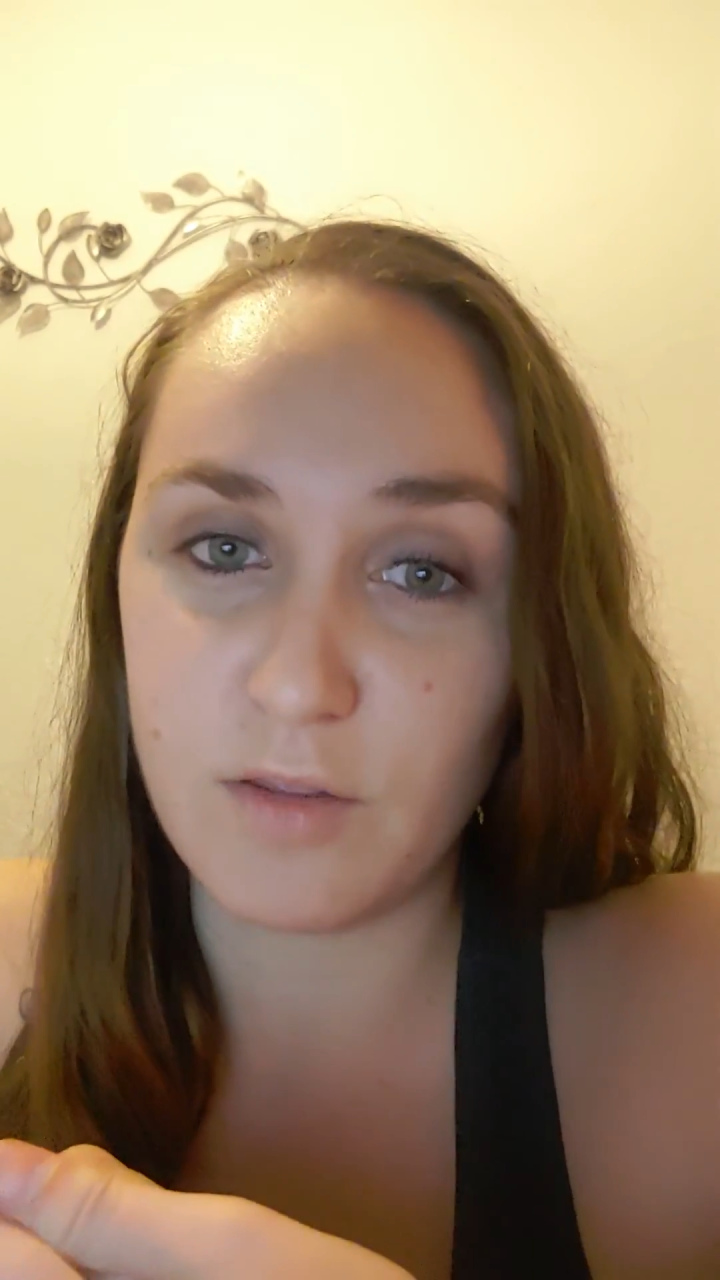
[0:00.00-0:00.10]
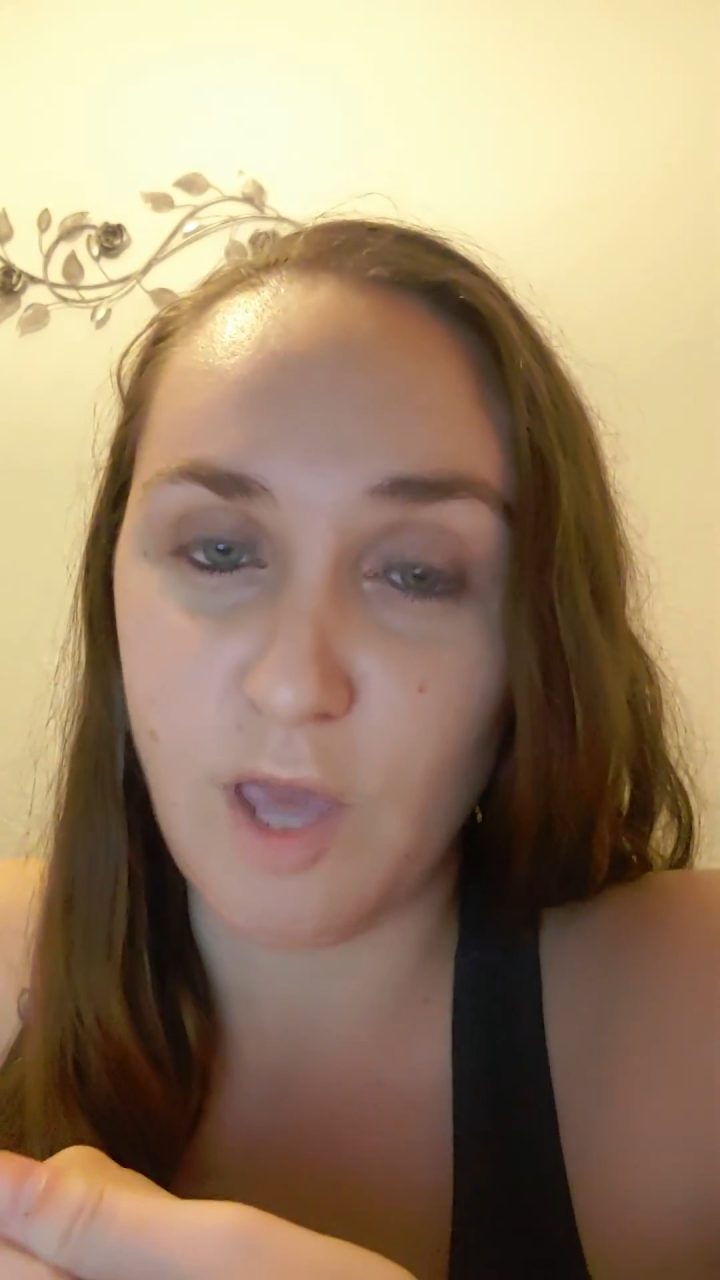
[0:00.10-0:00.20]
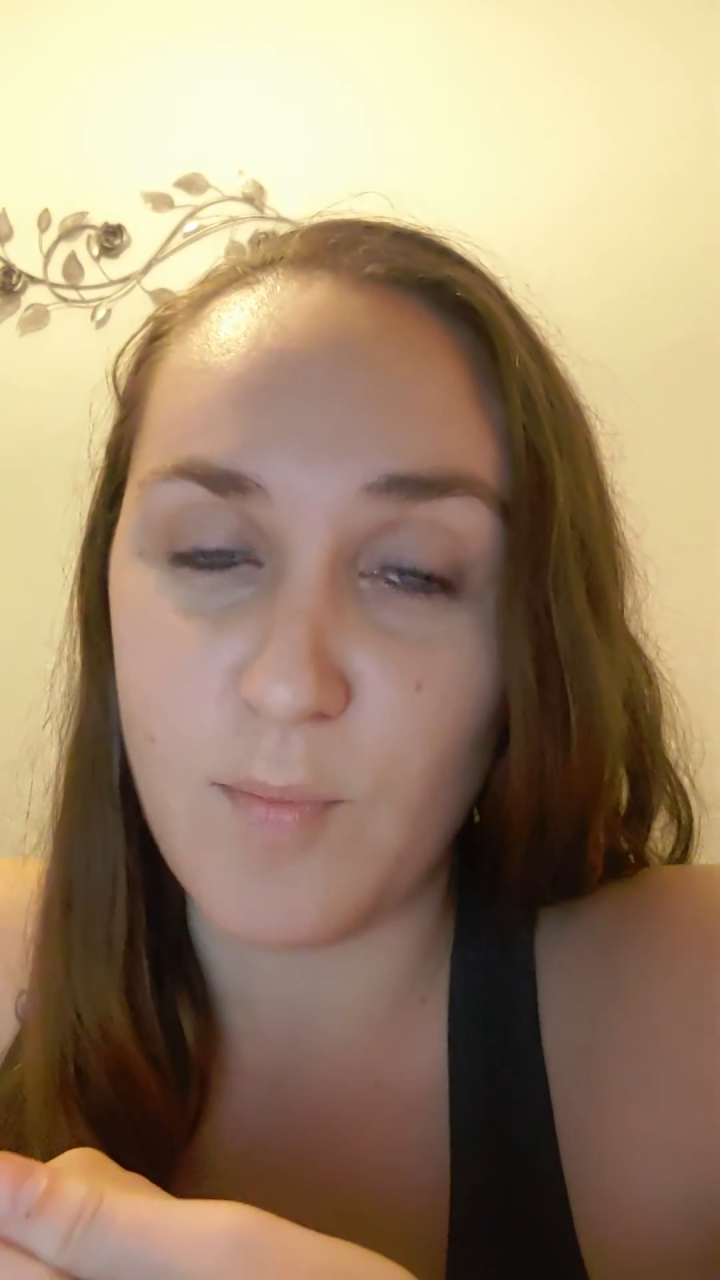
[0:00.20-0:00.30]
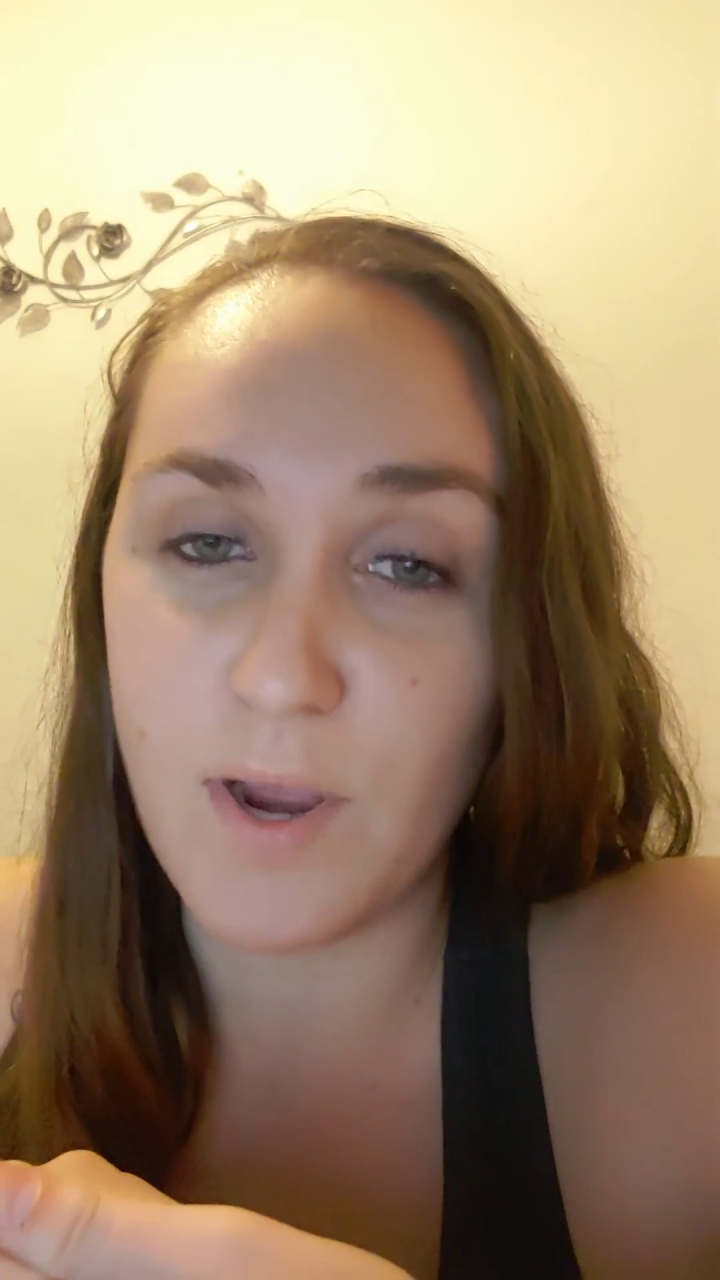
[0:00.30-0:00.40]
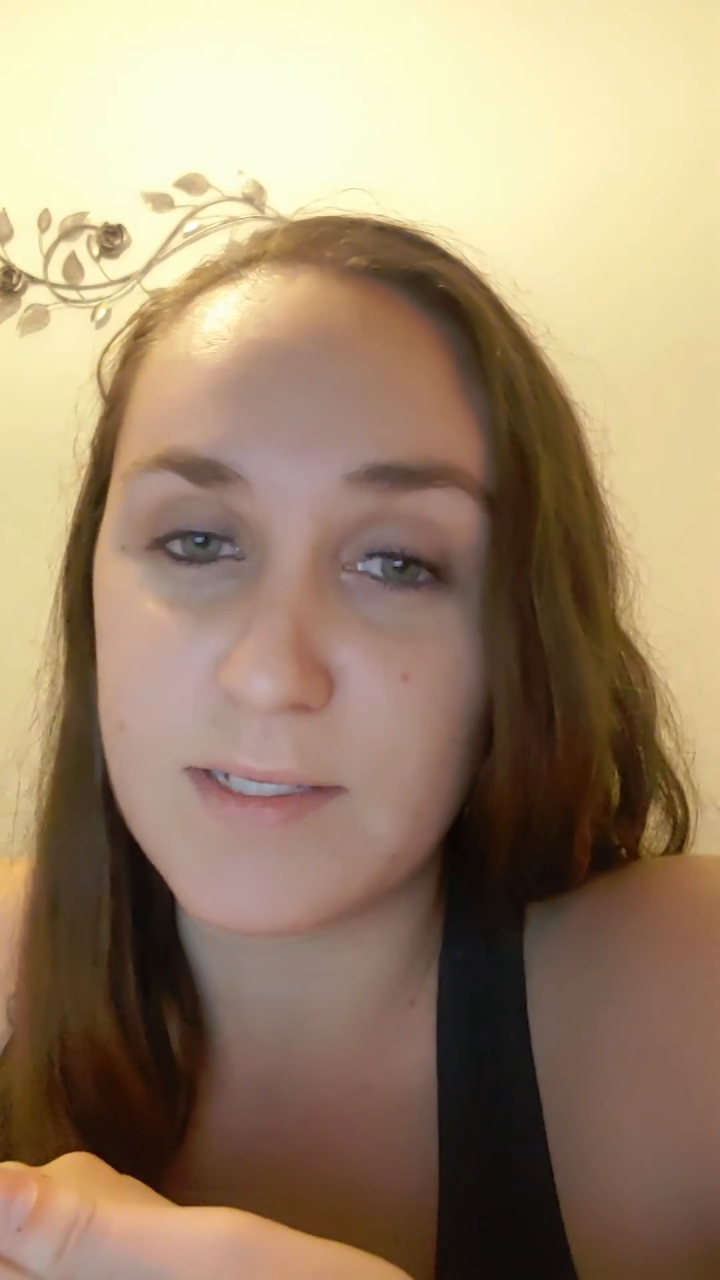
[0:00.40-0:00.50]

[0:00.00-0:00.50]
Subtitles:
their thought